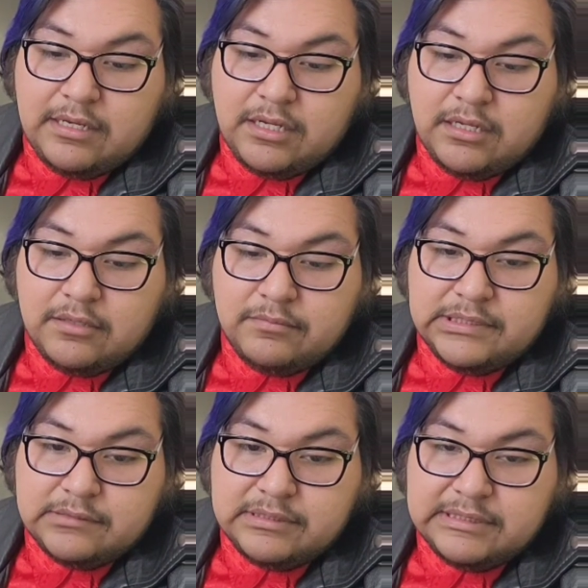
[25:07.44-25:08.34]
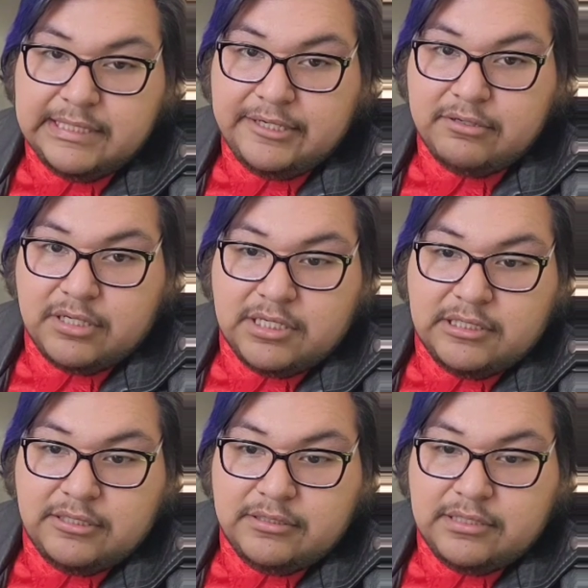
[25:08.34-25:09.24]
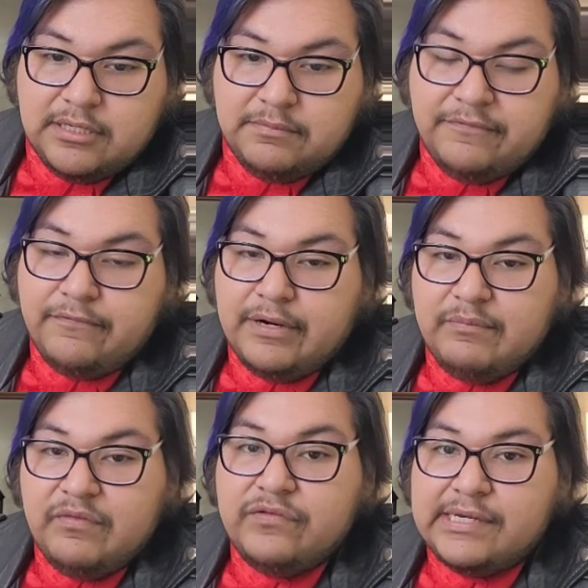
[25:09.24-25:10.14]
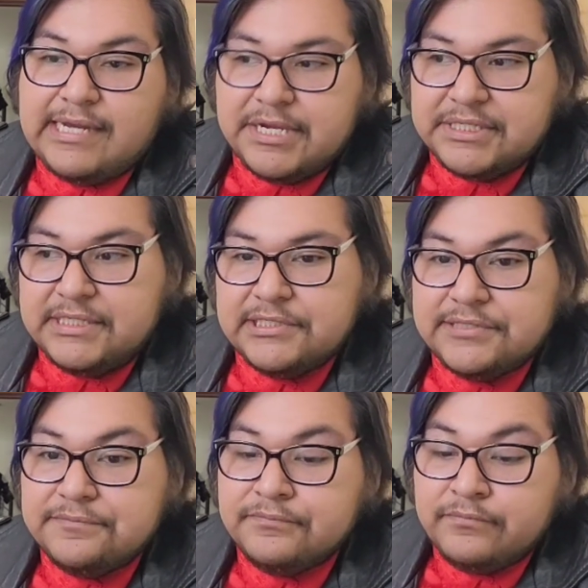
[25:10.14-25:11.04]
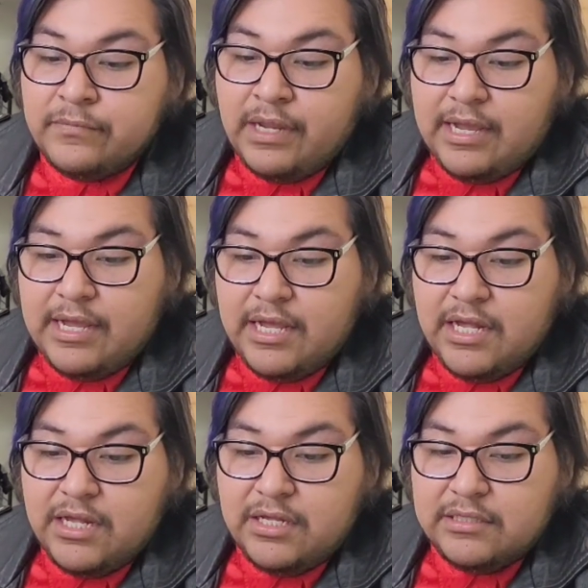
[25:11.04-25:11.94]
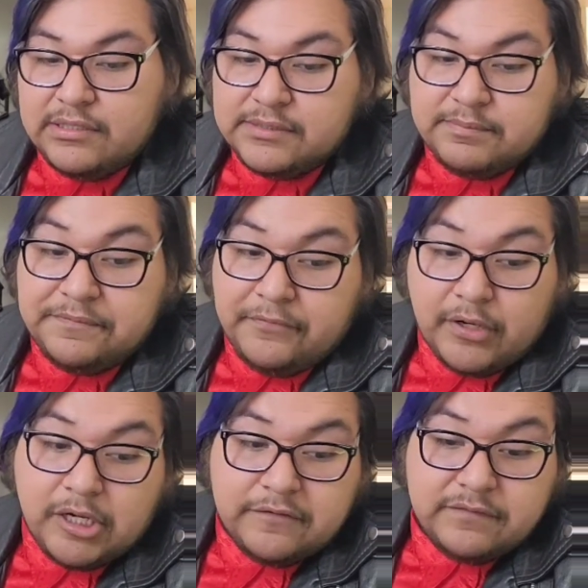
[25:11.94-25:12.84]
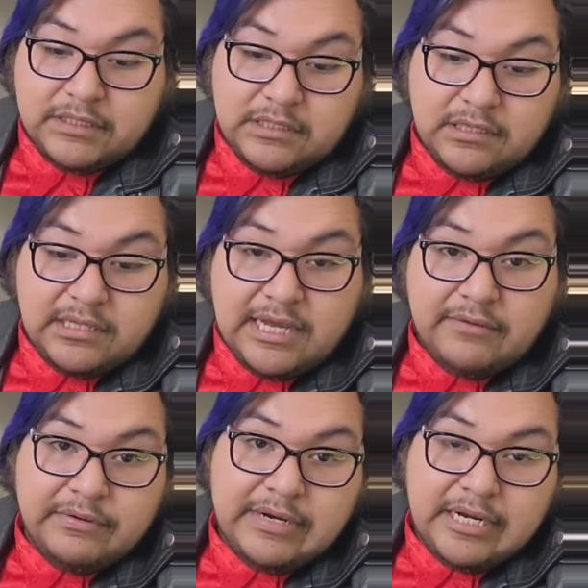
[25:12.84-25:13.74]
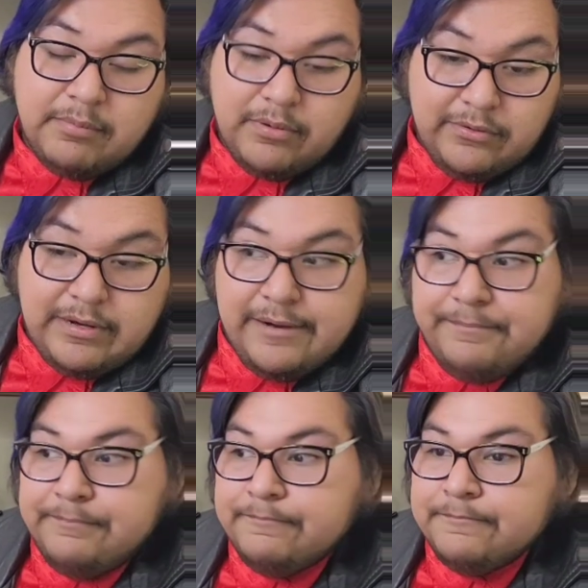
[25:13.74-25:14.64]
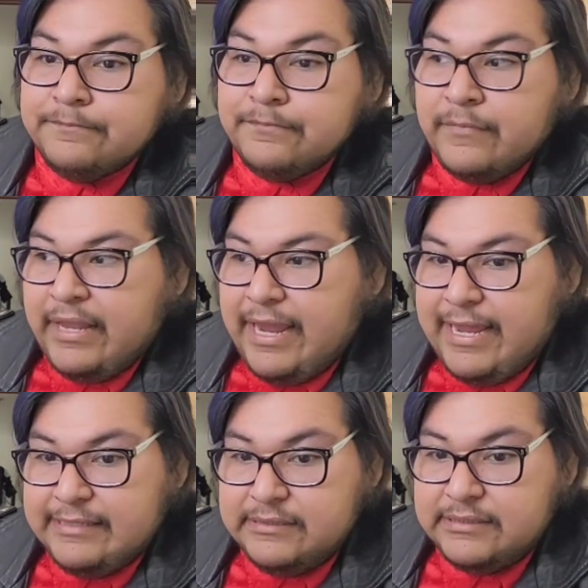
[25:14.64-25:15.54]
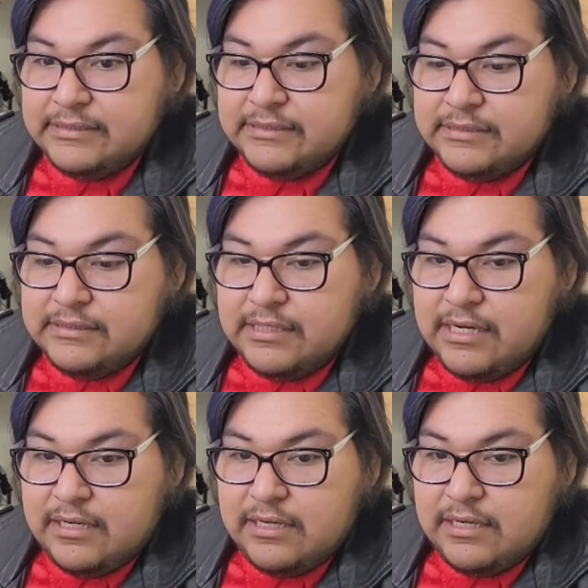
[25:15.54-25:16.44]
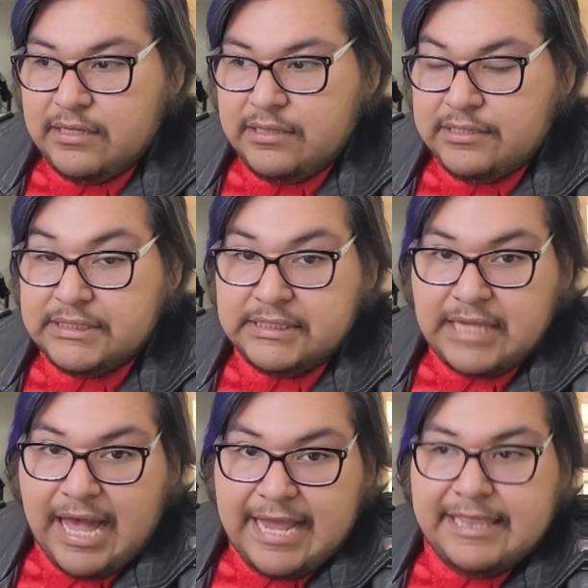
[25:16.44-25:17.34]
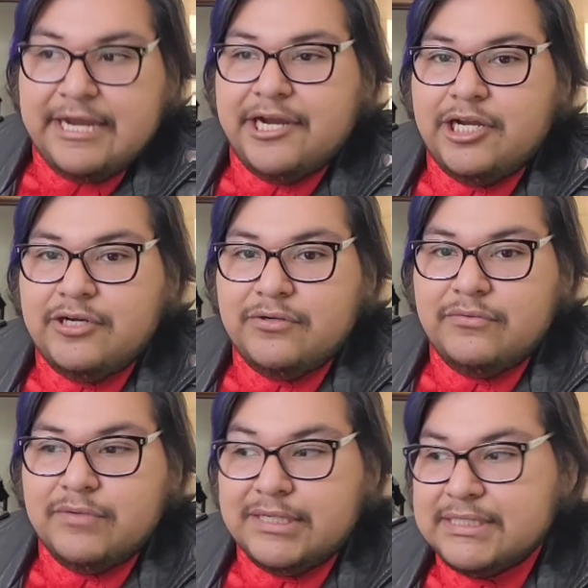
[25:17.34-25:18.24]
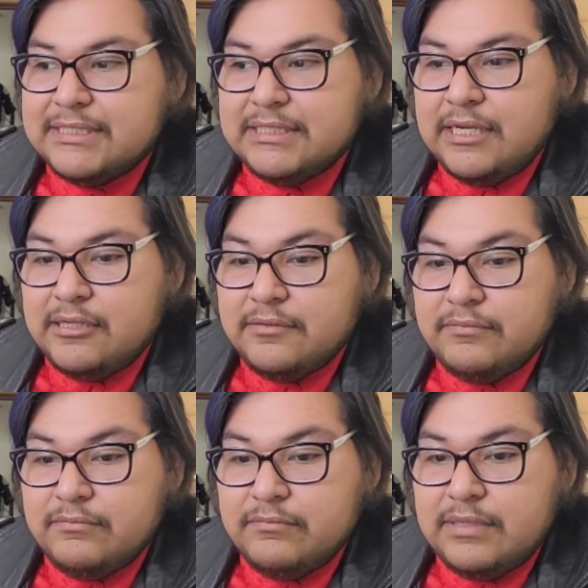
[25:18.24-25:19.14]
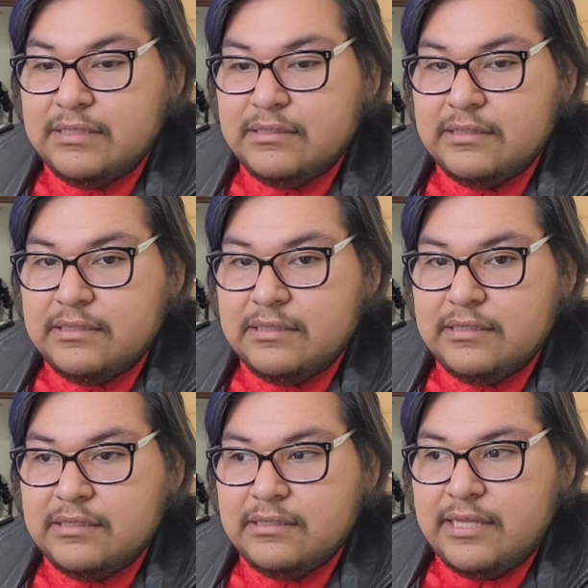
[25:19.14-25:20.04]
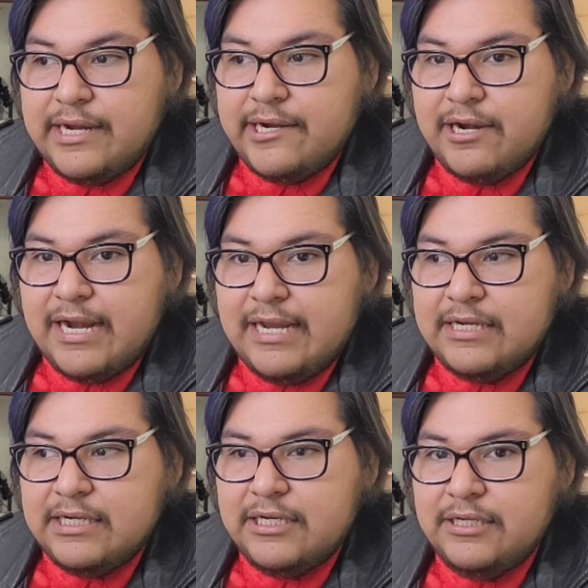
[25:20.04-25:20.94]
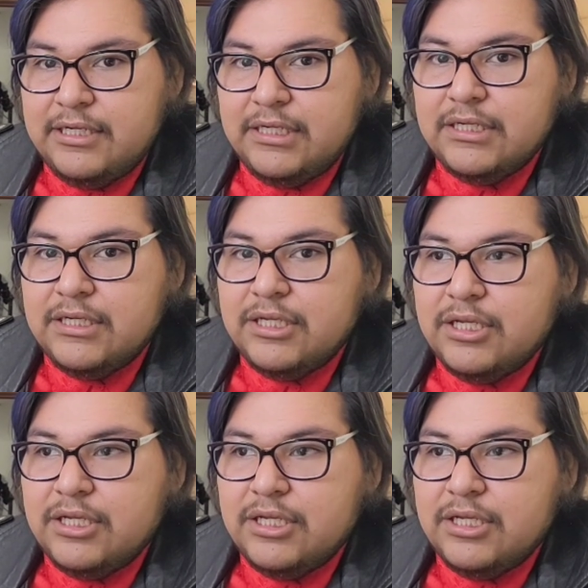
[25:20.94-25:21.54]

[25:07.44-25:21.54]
this was later on, and before I moved to Texas. This is before COVID and all that. We were at a program, and there's this guy there who works there, and he